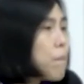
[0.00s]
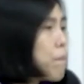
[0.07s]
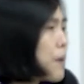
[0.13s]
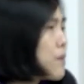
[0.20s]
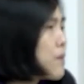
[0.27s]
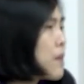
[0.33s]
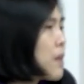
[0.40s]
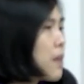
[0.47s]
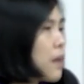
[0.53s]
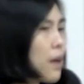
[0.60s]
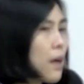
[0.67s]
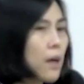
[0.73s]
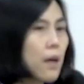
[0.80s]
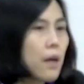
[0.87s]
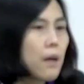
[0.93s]
basically,
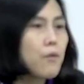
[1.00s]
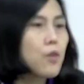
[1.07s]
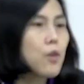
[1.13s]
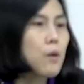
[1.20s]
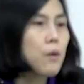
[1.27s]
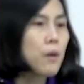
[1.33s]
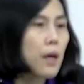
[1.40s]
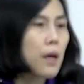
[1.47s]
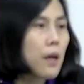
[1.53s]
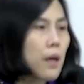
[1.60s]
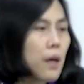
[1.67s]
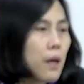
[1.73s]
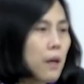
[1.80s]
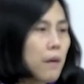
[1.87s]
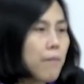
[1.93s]
um, so
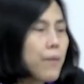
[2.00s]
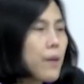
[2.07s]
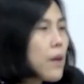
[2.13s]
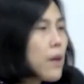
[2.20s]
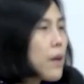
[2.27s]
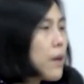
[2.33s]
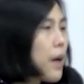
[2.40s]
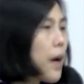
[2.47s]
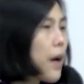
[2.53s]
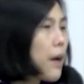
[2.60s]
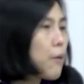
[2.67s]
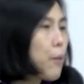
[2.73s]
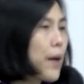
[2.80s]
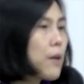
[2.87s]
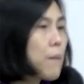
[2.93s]
um, I
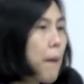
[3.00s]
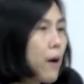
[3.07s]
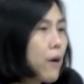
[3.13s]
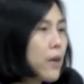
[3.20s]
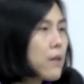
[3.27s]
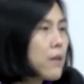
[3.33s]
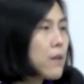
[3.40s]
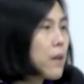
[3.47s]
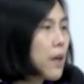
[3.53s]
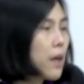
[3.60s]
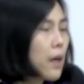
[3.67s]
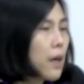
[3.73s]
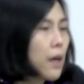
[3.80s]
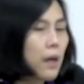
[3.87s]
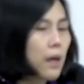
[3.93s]
read about it,
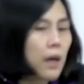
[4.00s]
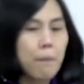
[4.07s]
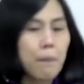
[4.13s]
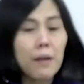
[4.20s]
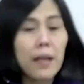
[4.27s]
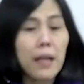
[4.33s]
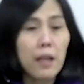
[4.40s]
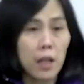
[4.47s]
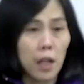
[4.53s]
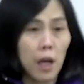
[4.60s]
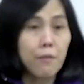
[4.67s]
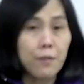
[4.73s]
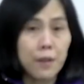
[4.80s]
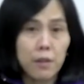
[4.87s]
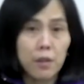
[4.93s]
uh, about that
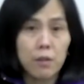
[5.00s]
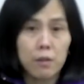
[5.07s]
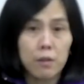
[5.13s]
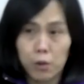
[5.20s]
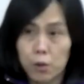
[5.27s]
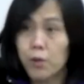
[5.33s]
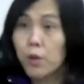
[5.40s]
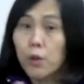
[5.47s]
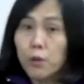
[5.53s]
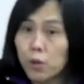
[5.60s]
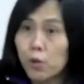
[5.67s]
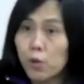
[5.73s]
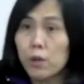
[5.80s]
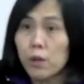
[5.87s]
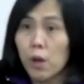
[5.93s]
glove that you, you,
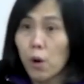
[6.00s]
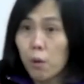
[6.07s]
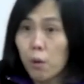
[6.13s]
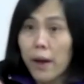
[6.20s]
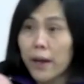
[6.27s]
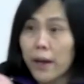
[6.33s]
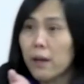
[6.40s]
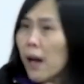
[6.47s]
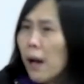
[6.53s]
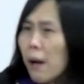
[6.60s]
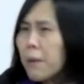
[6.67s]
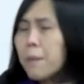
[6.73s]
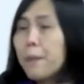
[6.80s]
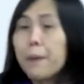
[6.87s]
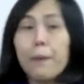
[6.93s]
you know, right? How
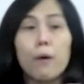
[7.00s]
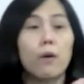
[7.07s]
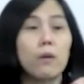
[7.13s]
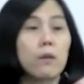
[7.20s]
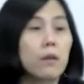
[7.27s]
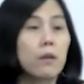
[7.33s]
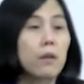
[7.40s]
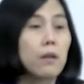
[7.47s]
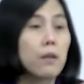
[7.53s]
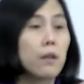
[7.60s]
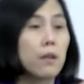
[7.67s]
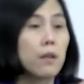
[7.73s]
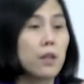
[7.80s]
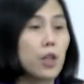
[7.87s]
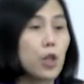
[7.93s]
many people heard
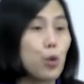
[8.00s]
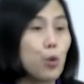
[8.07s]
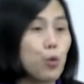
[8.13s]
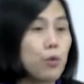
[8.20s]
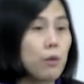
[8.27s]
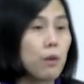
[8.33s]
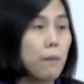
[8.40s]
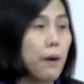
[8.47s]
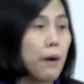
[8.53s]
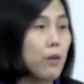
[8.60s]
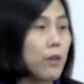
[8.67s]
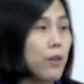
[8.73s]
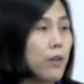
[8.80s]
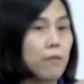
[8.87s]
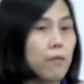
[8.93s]
the news about
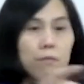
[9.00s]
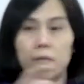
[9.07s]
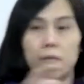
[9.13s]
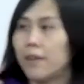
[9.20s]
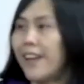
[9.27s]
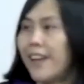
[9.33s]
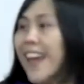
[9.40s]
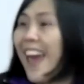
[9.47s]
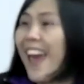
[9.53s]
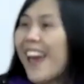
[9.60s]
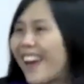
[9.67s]
this? Yeah,